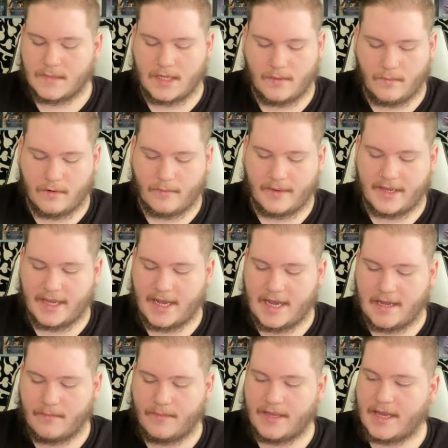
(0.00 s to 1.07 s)
And what do we
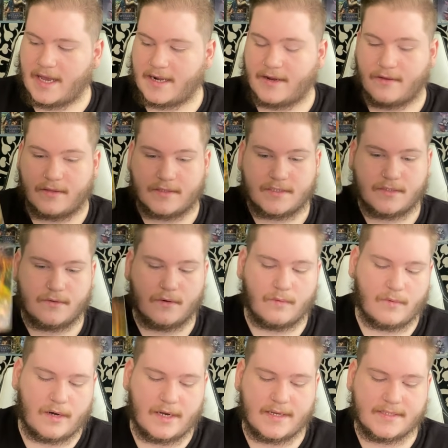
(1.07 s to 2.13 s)
got? We got here the Two
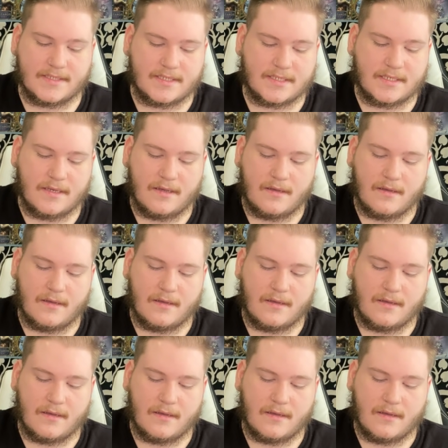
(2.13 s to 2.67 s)
of Wands.